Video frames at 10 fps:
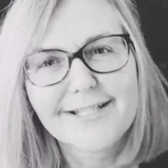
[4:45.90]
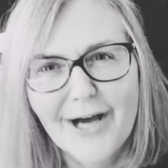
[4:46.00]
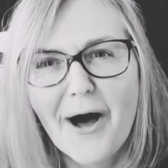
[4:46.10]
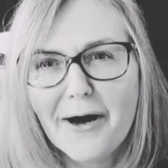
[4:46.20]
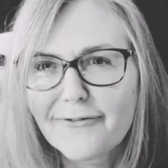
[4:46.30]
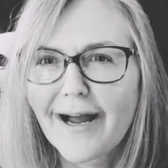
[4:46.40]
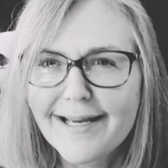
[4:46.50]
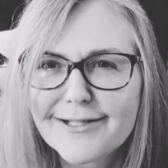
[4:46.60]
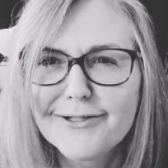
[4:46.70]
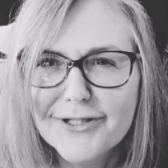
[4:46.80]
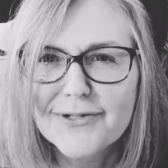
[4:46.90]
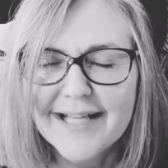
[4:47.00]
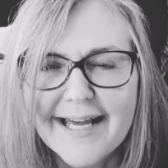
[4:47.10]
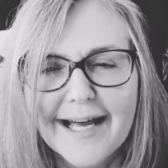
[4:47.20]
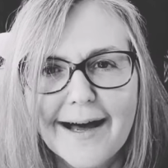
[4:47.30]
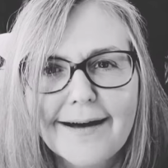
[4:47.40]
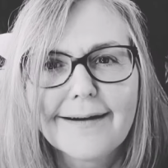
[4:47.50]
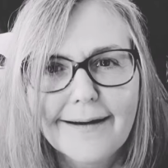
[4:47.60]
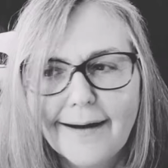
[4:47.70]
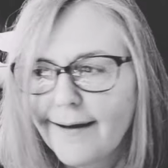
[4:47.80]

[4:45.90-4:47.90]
a dog, right? Cujo's like a